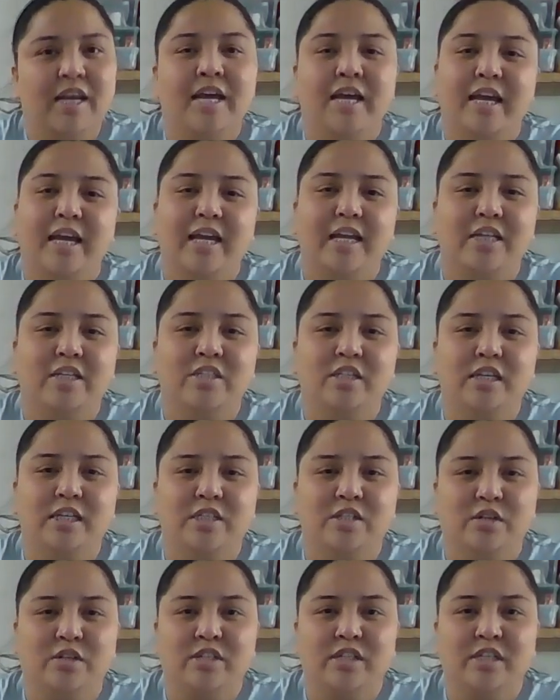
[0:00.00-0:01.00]
In
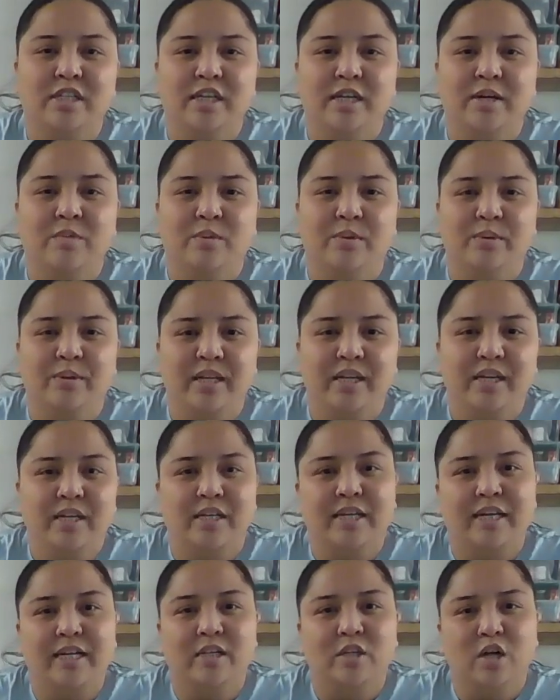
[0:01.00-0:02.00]
Georgia, didn't
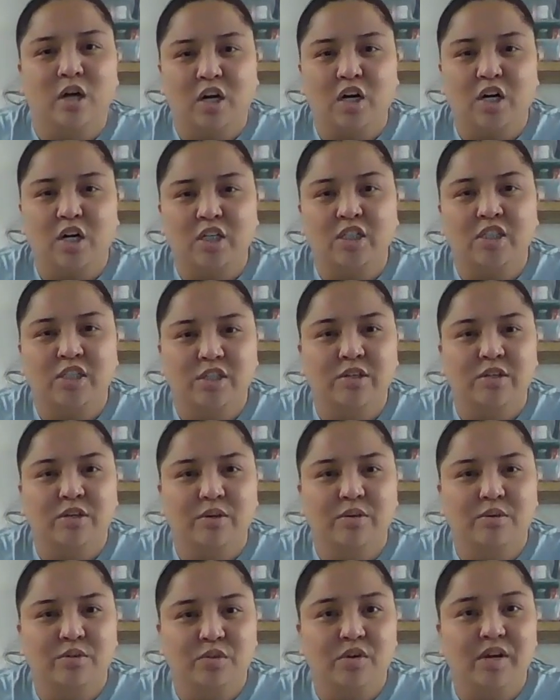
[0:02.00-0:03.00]
take longer
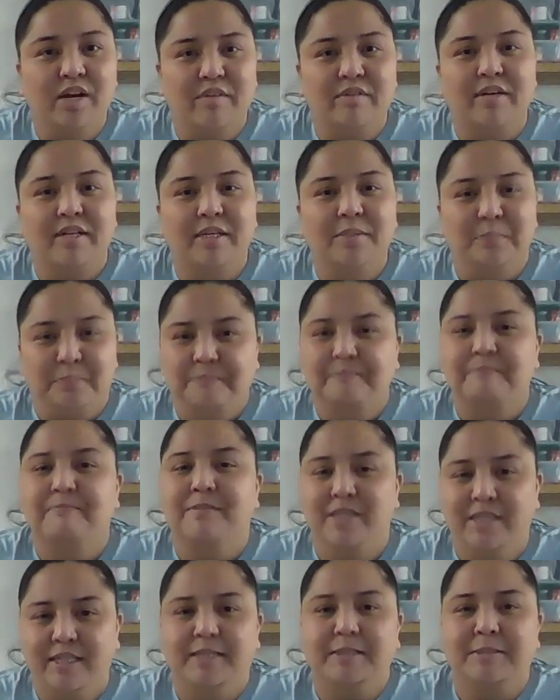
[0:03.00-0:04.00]
to dry, right?
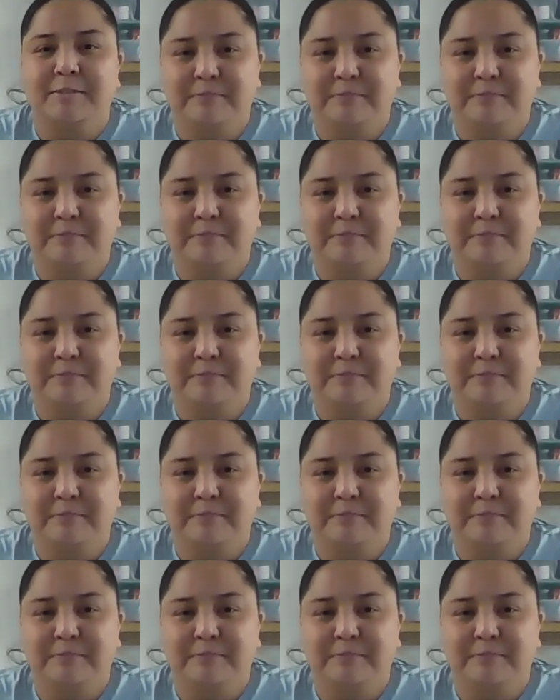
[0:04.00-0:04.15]
Yeah.